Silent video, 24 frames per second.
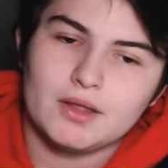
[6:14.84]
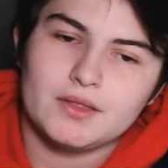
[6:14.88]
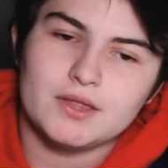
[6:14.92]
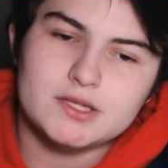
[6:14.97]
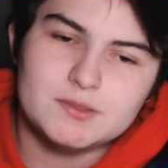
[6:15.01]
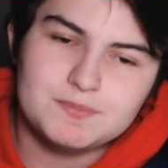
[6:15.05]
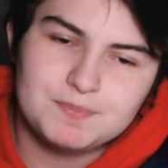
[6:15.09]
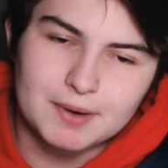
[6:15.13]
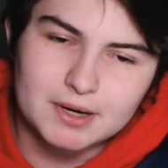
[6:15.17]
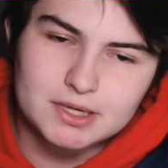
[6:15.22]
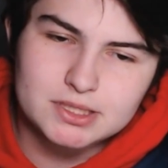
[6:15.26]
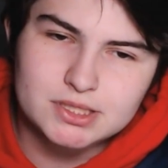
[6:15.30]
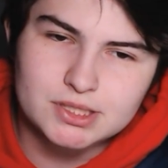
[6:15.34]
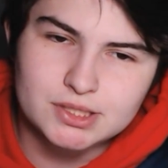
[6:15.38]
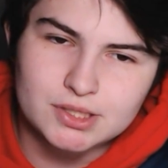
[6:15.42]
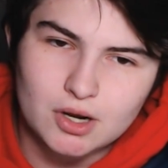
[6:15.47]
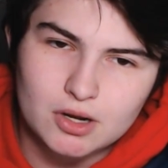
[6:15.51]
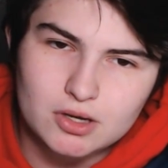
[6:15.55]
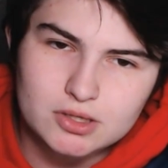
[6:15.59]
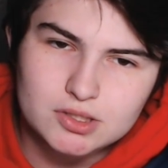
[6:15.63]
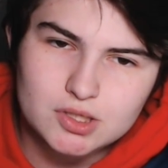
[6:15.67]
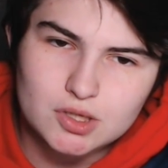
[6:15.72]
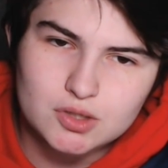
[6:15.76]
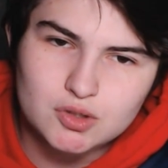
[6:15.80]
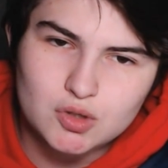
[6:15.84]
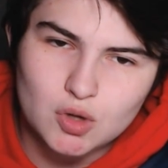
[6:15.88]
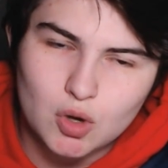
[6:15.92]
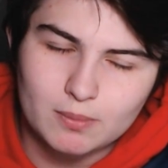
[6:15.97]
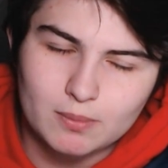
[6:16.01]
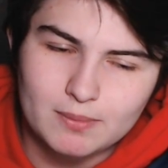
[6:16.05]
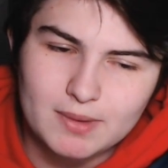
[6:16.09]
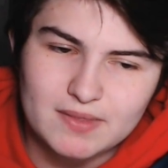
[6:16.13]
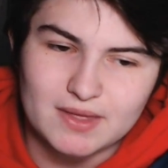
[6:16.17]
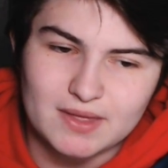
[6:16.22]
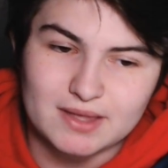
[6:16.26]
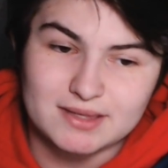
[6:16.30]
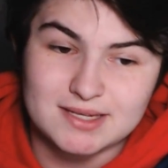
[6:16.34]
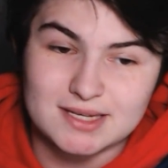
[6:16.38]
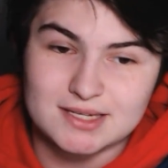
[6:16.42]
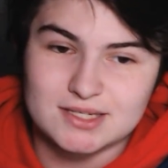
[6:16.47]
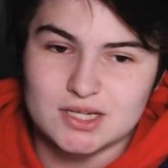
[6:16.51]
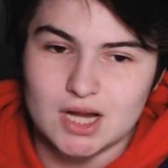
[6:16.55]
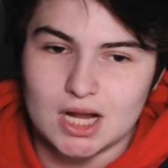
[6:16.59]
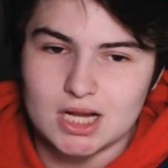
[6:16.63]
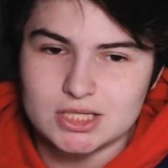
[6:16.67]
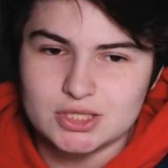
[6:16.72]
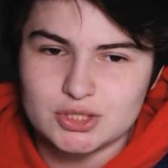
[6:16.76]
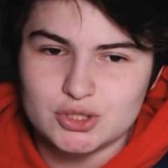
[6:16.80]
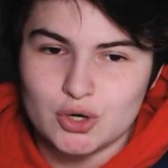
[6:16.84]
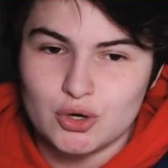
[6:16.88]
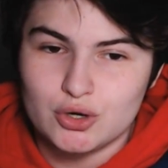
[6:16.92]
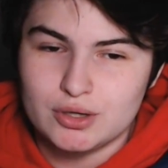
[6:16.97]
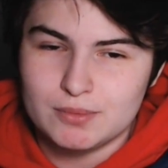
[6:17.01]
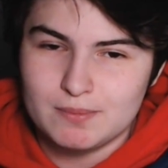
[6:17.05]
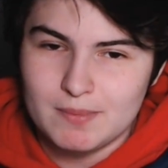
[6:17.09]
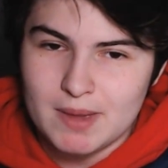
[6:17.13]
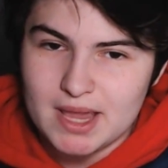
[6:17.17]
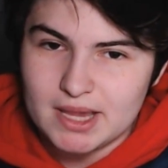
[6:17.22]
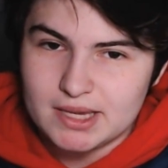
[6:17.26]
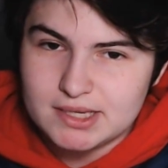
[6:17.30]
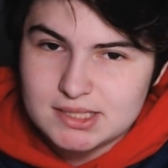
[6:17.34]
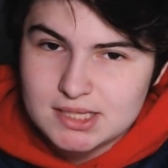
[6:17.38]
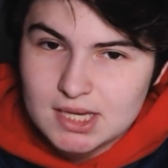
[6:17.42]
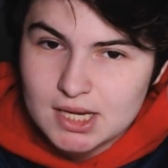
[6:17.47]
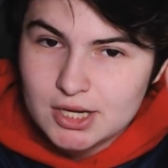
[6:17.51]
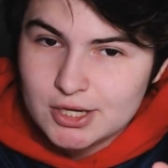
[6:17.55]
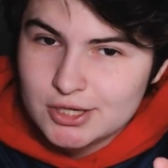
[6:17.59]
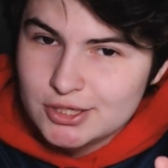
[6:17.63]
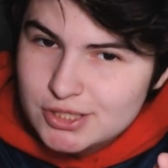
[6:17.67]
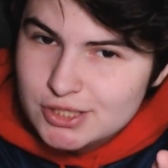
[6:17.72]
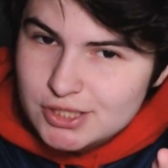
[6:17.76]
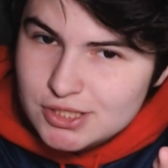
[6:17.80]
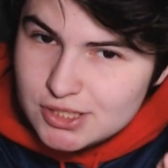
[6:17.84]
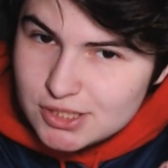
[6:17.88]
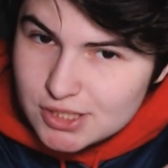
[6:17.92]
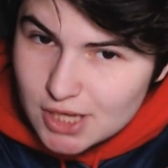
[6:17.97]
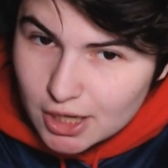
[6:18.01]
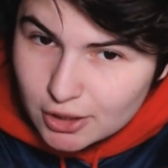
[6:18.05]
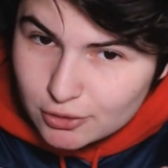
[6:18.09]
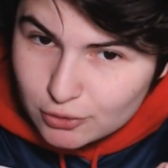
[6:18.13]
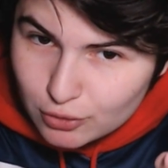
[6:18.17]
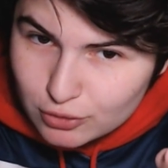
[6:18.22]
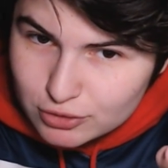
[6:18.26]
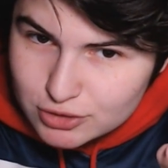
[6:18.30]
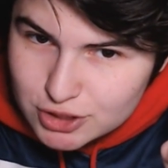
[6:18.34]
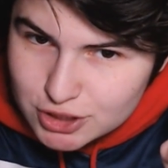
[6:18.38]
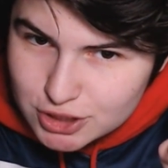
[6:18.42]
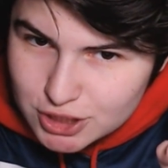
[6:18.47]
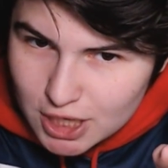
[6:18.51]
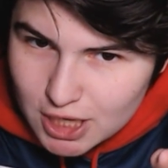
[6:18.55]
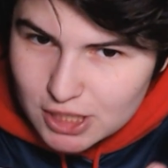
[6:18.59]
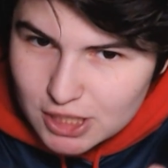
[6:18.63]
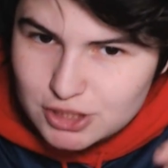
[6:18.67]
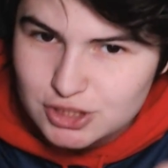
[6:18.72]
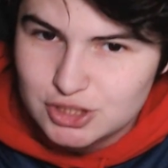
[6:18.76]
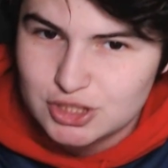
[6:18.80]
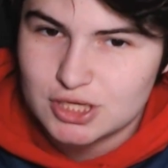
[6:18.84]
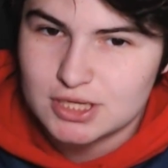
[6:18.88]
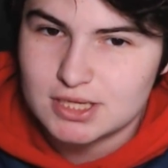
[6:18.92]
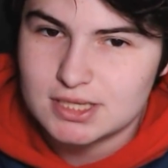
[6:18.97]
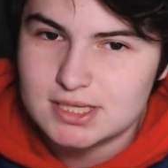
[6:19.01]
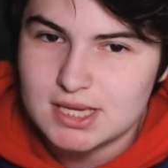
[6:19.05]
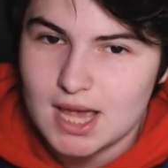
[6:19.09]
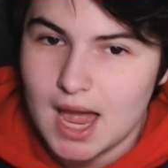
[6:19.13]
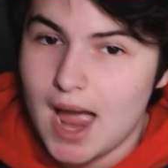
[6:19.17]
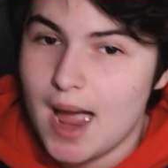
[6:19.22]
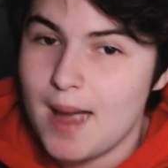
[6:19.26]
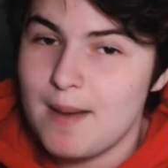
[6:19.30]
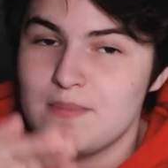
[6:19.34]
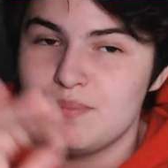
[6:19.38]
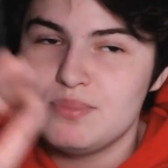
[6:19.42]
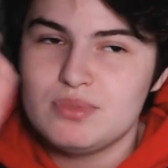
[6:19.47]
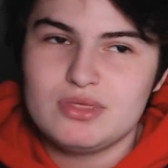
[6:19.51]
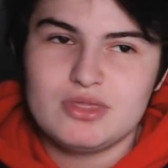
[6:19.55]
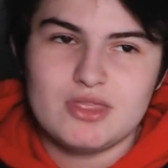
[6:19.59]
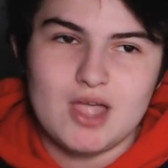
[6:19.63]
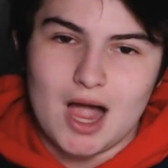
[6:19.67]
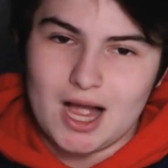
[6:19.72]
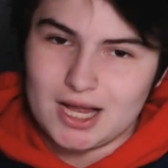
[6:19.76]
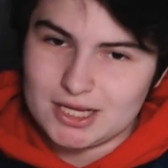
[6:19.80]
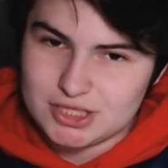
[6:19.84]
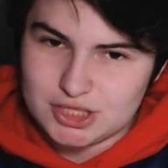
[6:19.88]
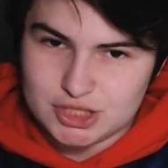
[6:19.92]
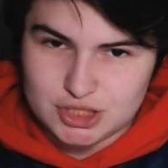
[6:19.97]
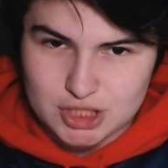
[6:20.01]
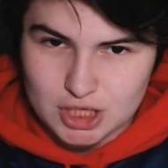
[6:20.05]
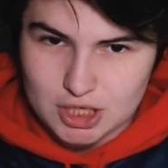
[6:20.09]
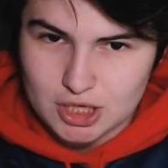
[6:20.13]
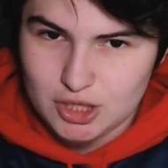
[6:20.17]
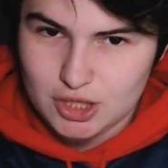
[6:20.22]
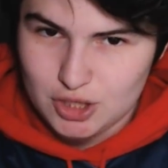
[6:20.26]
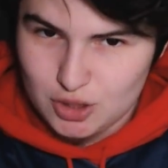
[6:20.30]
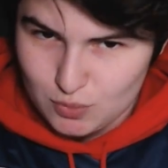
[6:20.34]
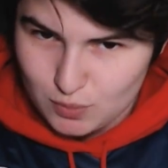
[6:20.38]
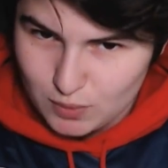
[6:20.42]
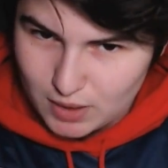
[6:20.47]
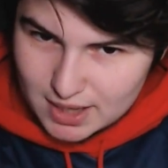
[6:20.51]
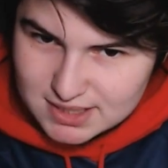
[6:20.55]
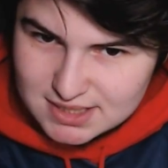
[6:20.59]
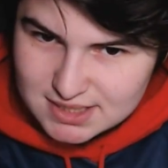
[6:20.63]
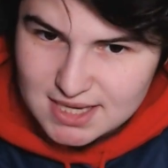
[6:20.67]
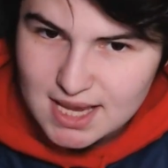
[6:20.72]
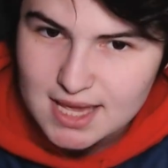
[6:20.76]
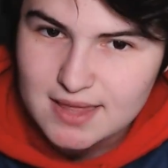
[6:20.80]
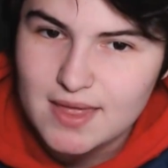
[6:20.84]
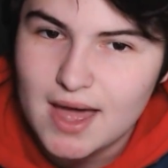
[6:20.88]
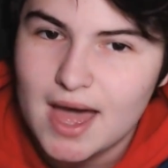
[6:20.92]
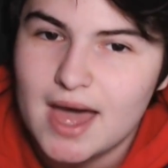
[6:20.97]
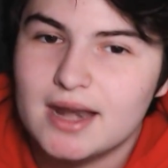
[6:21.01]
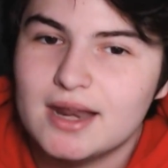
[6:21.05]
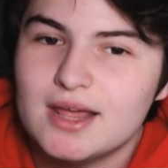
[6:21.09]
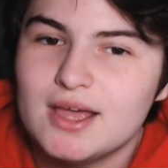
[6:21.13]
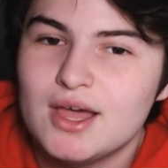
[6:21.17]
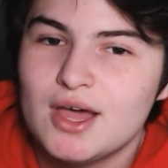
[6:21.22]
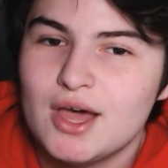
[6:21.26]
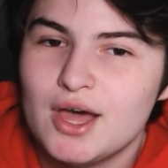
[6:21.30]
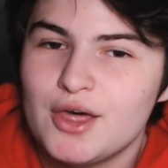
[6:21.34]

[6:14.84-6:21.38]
This person also told me that testosterone makes subtle changes. I'm not shitting you when I say that.